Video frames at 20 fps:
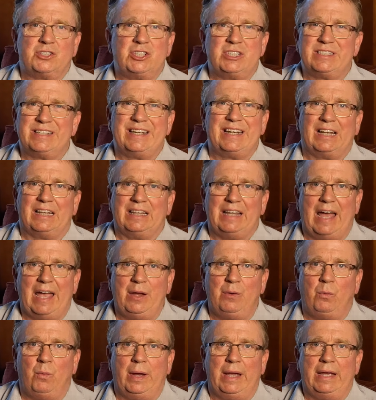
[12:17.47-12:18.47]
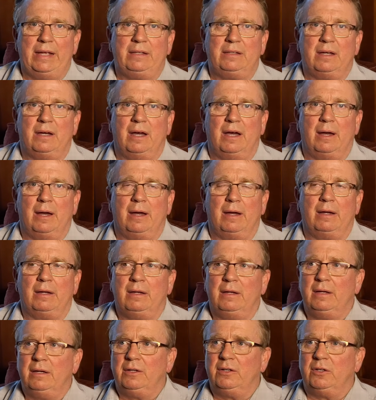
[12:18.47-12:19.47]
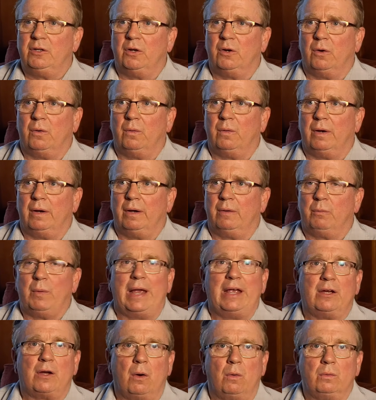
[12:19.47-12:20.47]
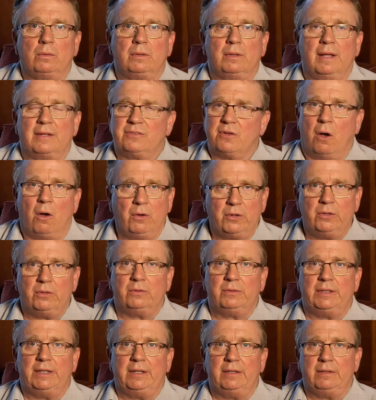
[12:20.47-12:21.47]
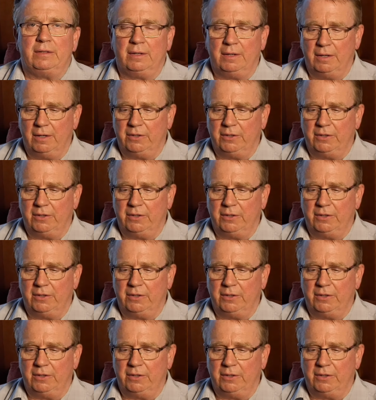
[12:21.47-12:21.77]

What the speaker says: just get a lightweight, raincoat. That's all you'll need.